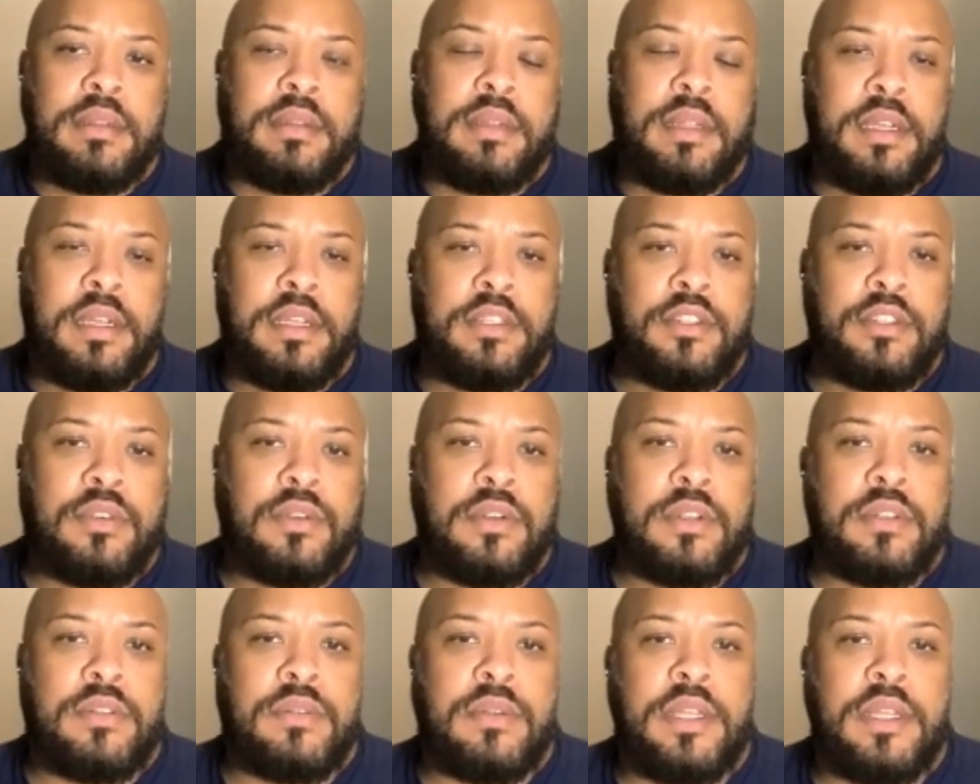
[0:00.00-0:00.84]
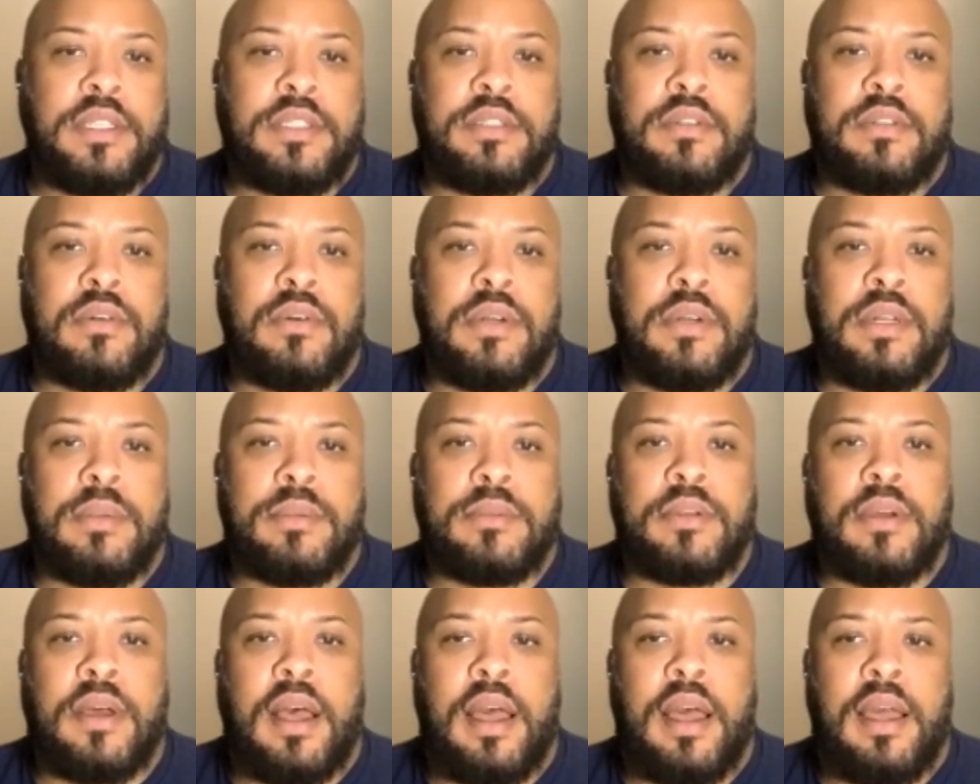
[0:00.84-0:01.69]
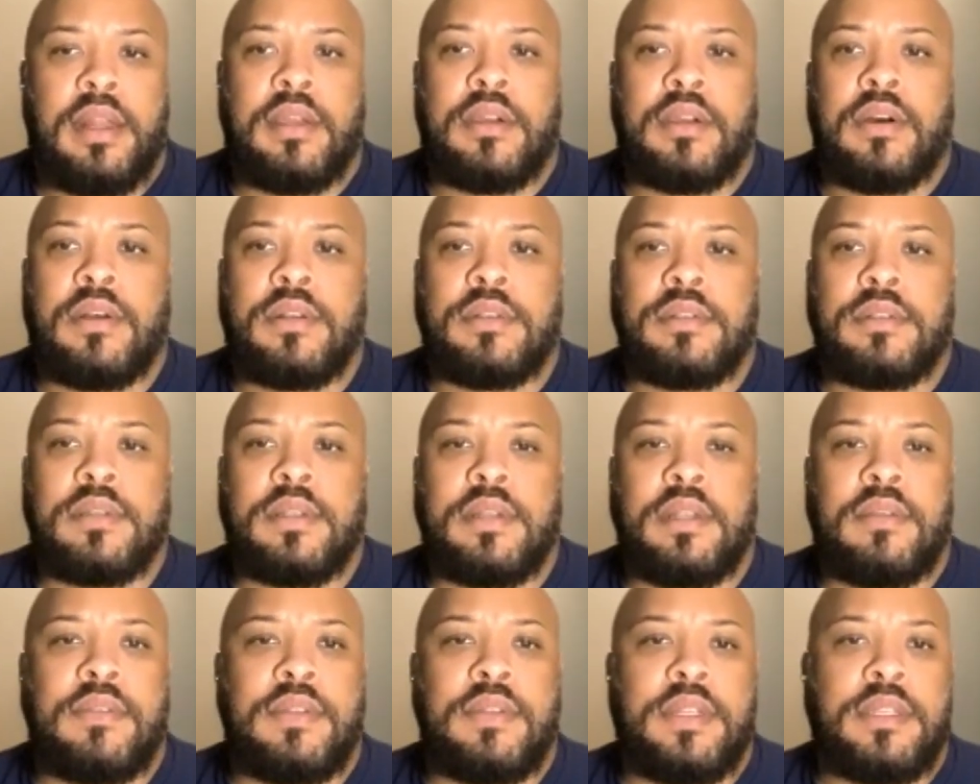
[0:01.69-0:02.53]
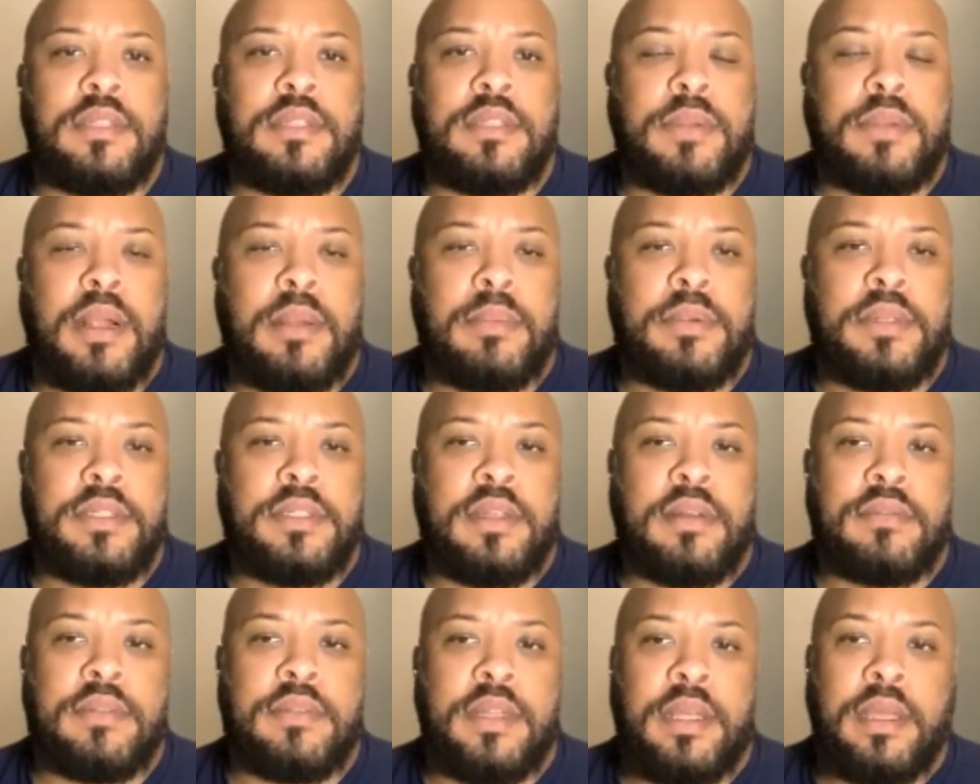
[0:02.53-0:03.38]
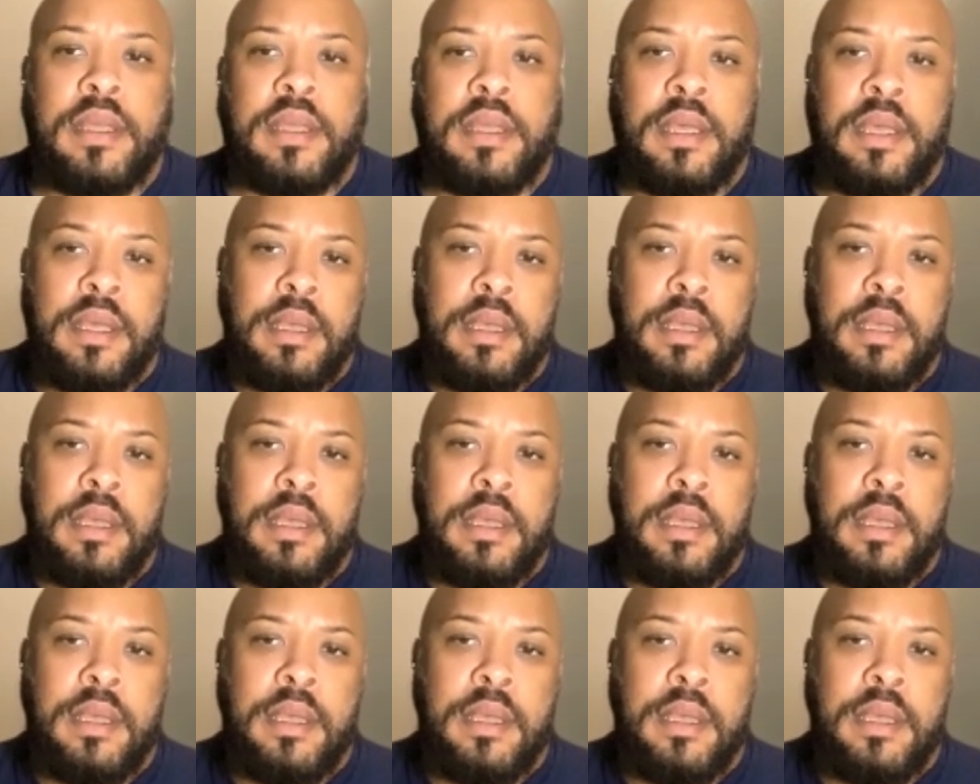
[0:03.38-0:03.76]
the insurance rates going up so high the cost of living these properties after they